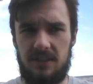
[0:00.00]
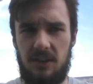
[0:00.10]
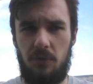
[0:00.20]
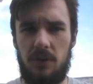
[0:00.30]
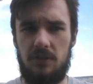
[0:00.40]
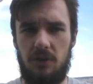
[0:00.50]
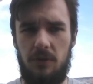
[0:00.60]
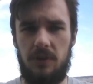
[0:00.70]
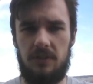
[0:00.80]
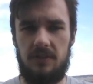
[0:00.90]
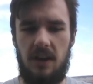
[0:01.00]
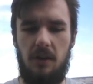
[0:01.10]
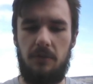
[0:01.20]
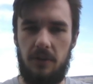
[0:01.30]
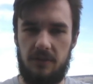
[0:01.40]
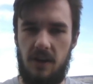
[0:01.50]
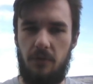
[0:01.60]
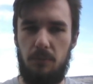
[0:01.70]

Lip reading: If we're just over a cell, first off,